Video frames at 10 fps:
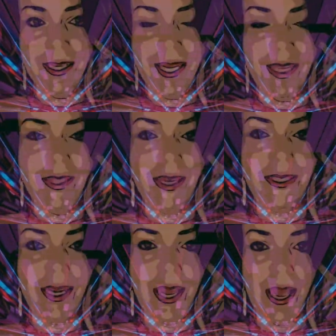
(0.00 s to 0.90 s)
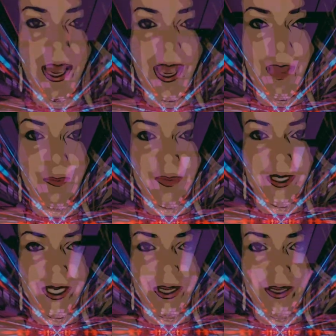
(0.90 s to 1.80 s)
in that
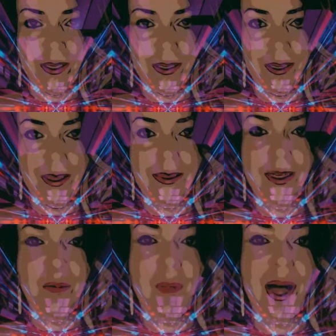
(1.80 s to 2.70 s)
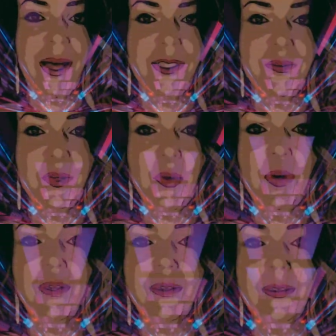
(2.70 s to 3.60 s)
empty little mind of
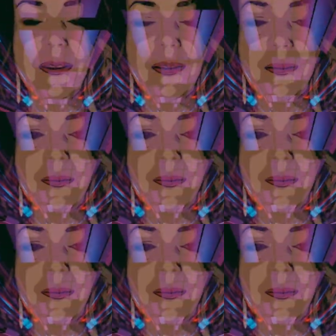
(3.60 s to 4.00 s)
yours.